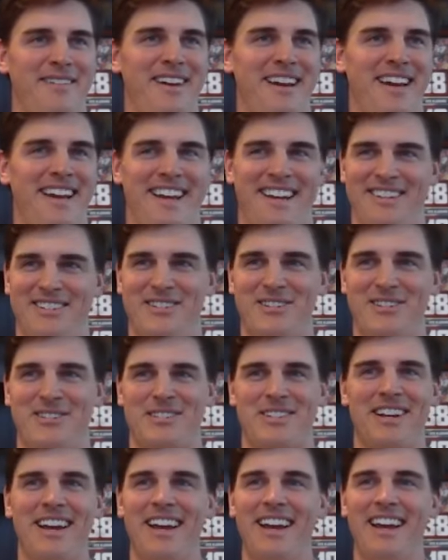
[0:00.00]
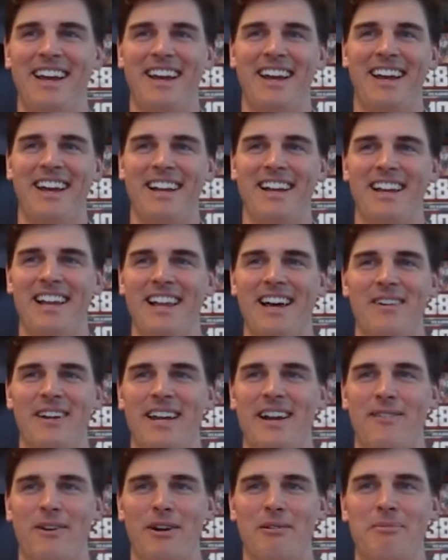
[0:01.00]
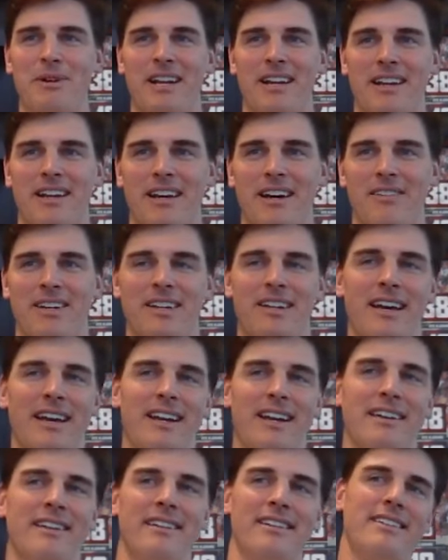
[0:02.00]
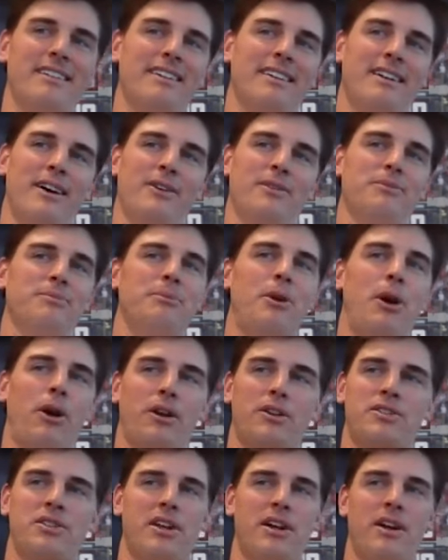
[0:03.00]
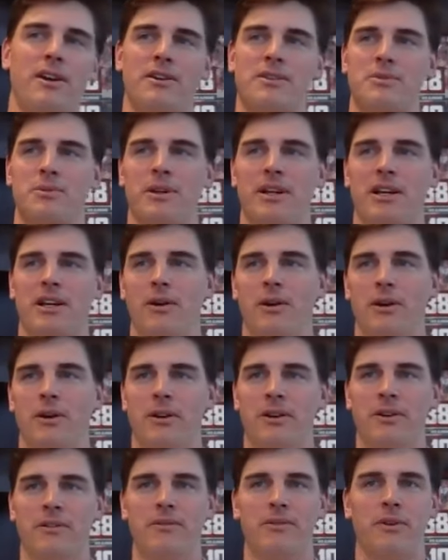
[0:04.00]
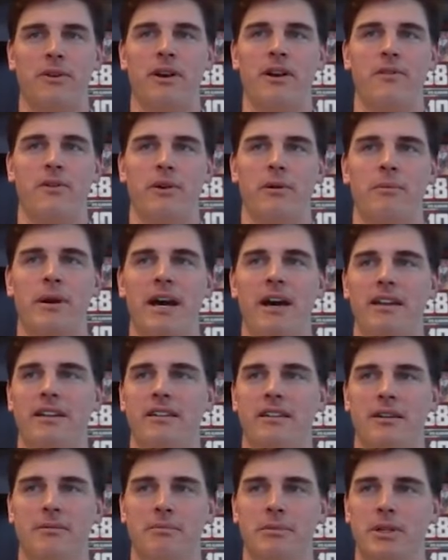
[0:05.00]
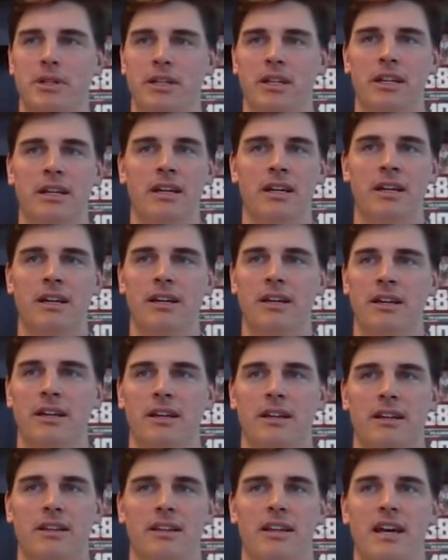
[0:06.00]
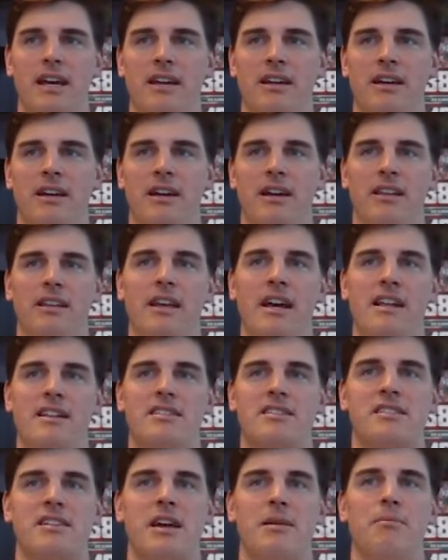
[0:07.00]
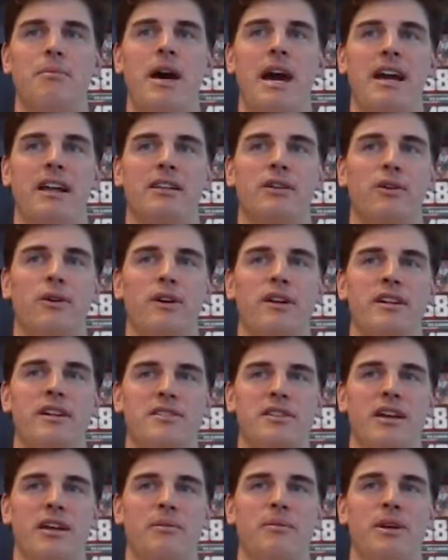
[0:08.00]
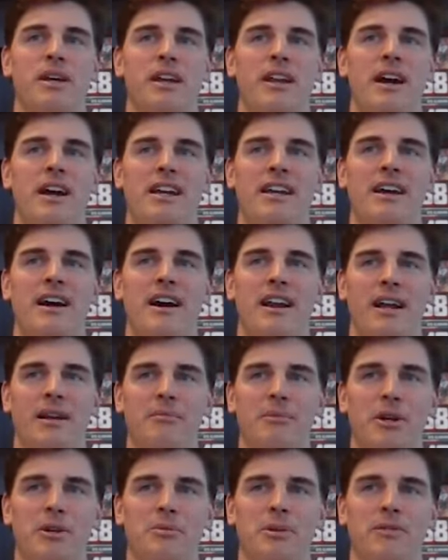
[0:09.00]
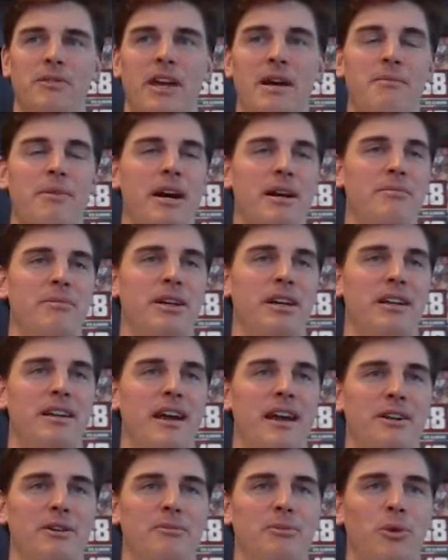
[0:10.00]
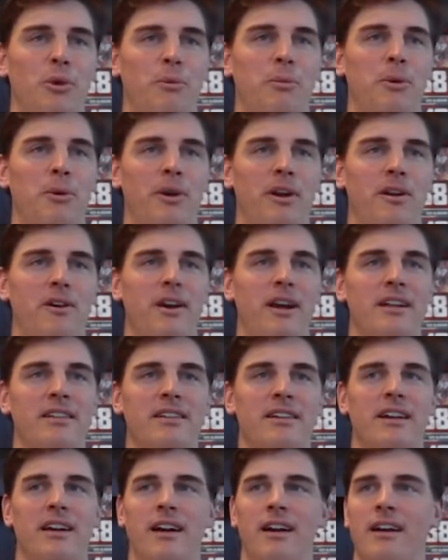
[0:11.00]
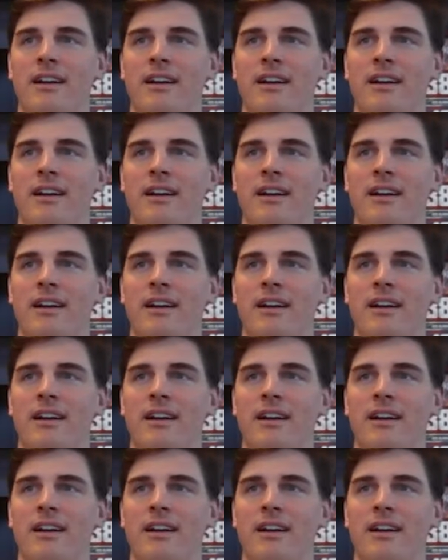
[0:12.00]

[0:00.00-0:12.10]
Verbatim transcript: I mean, just yeah, loving every minute of it. And you know, Mark Sears, we go on forever about him, but that uh, that step back three is going to be an iconic moment. That might be a Daniel Moore print right there.